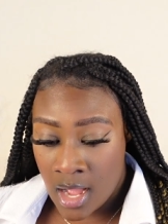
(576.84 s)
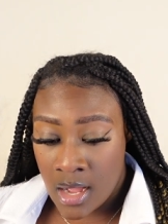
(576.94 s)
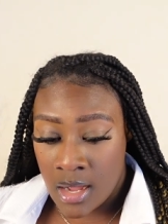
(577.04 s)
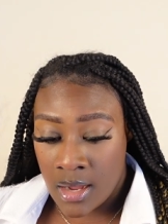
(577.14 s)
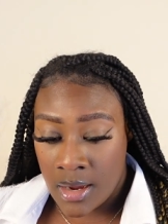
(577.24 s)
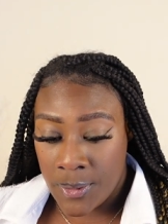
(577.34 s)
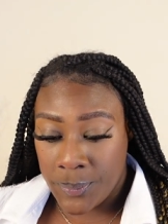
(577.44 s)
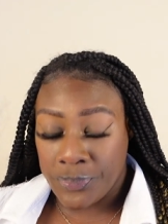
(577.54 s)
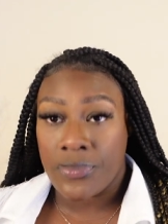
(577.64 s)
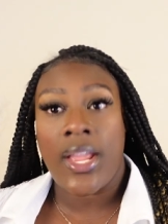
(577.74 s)
Um,
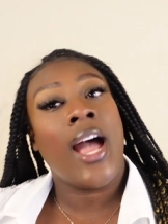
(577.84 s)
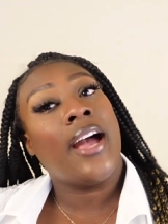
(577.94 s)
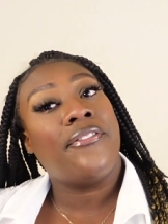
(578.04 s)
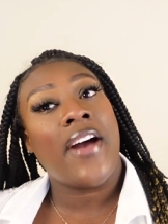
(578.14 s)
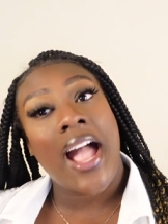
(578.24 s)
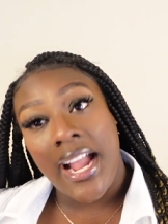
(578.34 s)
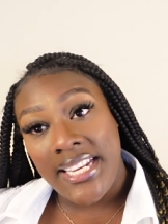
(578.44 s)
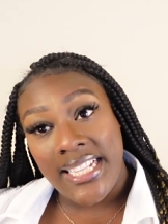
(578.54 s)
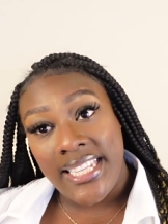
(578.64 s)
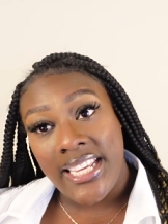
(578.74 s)
I
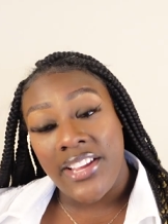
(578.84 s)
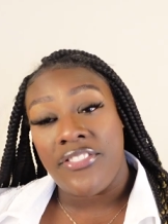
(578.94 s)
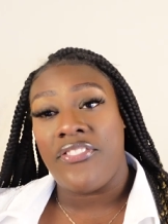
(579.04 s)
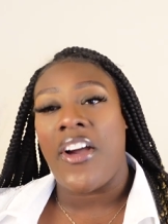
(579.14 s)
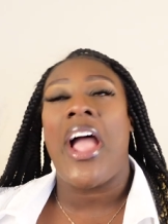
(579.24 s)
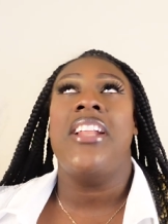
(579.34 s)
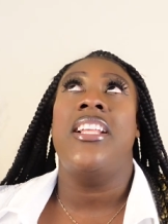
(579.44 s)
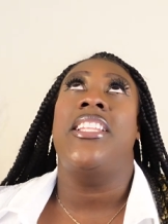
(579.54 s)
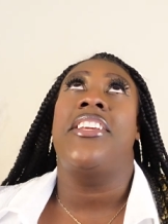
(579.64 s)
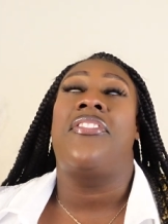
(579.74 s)
finally,
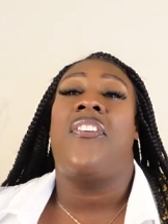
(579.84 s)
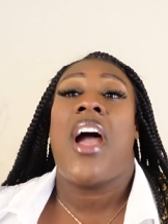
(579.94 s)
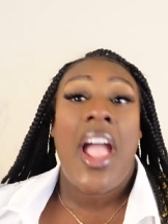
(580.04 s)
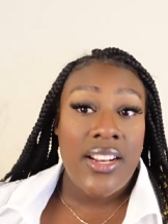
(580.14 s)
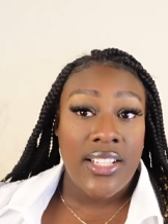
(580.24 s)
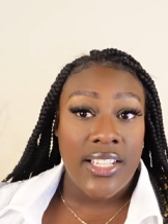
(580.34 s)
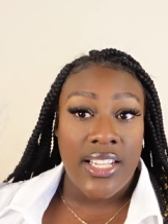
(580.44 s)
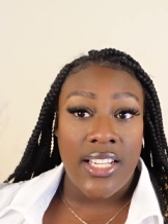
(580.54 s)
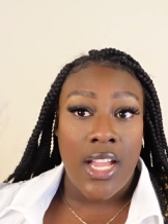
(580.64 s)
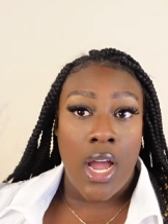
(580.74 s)
finally,
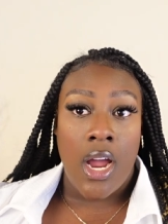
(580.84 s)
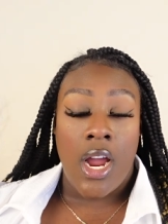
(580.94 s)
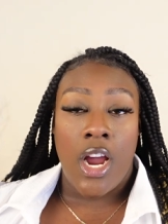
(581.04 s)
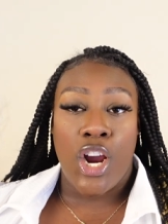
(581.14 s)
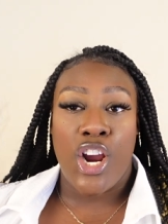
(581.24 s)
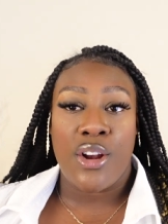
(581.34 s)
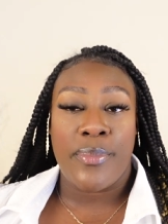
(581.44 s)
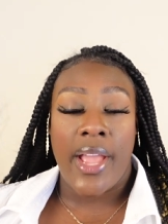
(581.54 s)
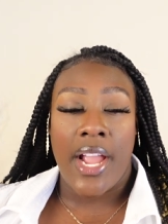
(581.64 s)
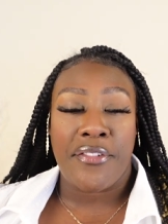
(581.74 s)
finally heard
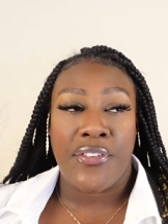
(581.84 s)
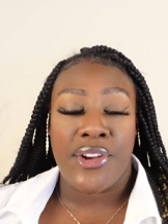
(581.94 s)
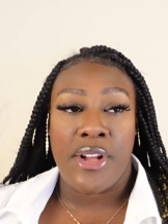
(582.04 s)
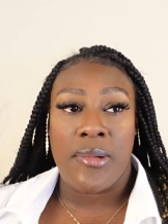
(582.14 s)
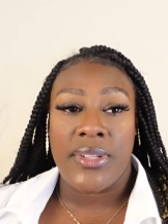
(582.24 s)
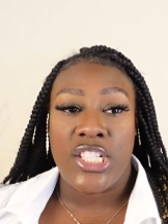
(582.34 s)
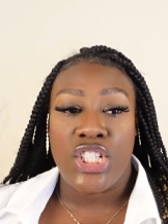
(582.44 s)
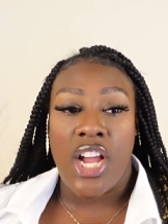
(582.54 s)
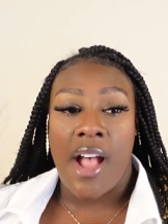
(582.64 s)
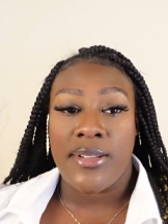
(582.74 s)
back from this
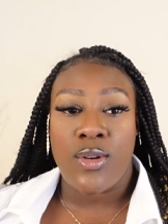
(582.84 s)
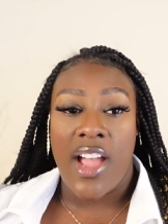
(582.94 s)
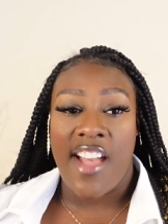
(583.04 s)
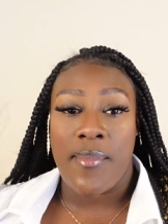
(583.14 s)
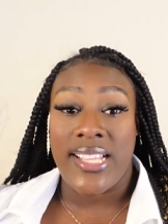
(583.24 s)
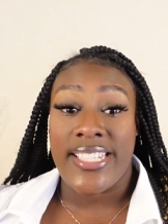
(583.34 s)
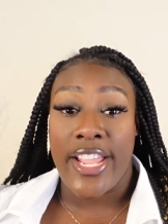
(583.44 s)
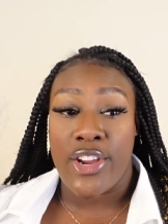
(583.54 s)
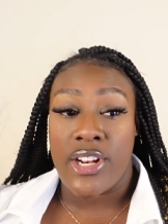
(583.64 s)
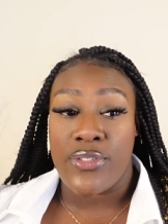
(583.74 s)
job. So I have my
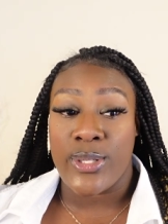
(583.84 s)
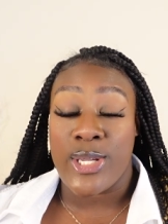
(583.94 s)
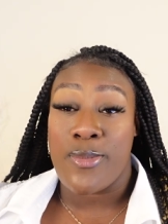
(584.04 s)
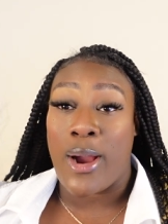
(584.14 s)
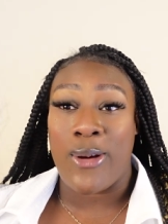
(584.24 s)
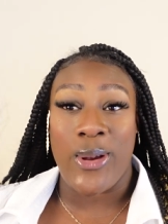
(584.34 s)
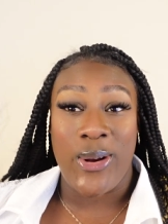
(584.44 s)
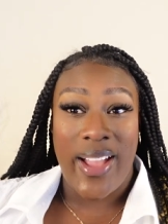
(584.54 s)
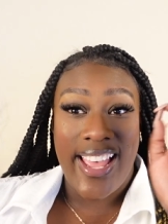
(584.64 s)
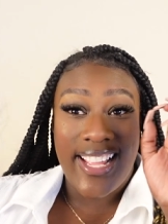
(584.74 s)
second interview
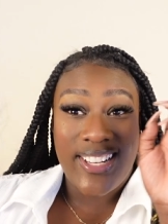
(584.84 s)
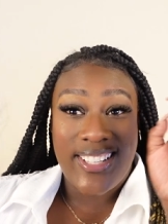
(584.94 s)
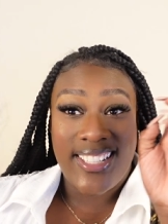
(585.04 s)
tomorrow at,